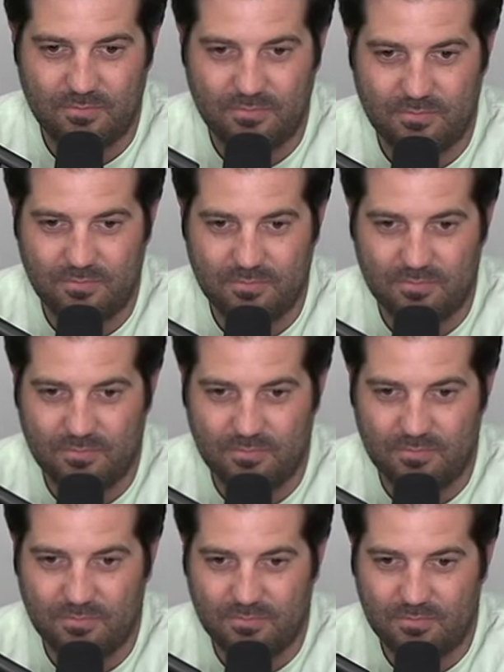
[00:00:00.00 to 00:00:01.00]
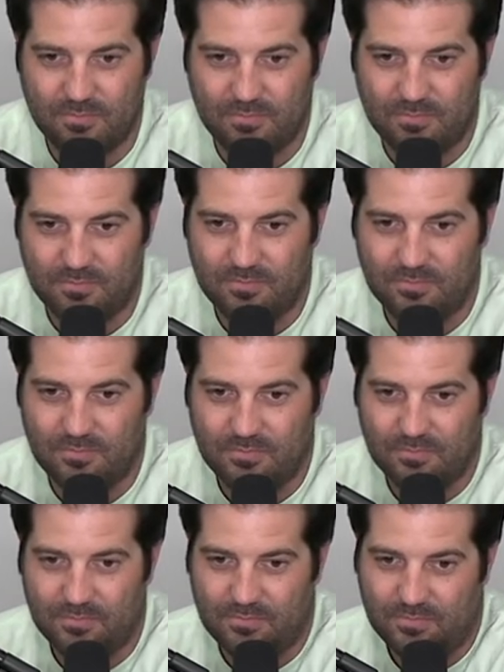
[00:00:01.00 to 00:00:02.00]

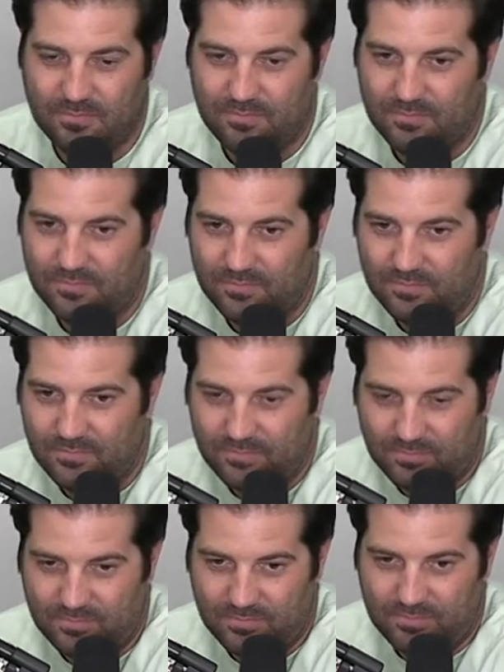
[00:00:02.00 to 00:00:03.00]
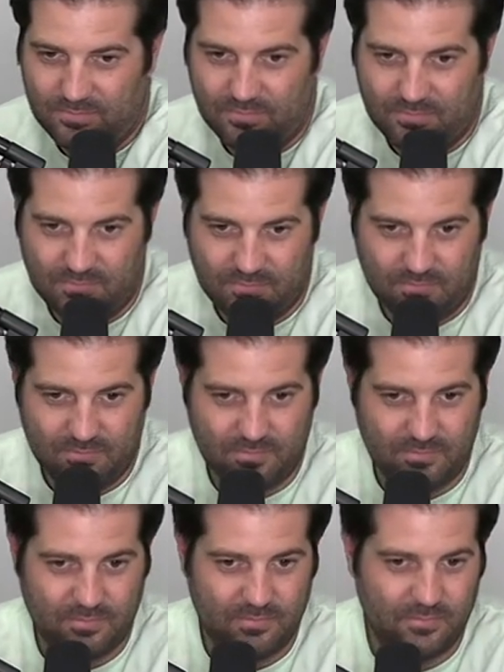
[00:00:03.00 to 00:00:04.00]

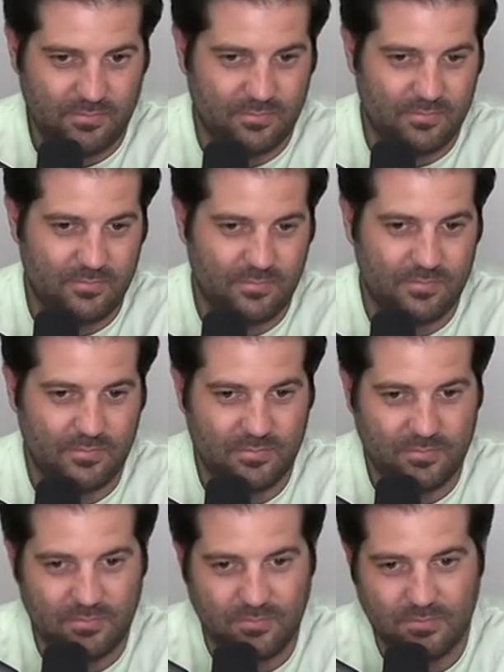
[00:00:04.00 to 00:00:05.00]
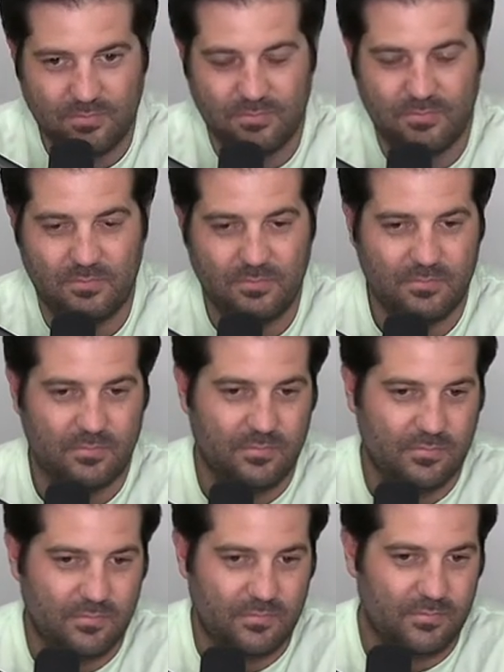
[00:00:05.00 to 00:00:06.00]
No words are spoken by the person on screen.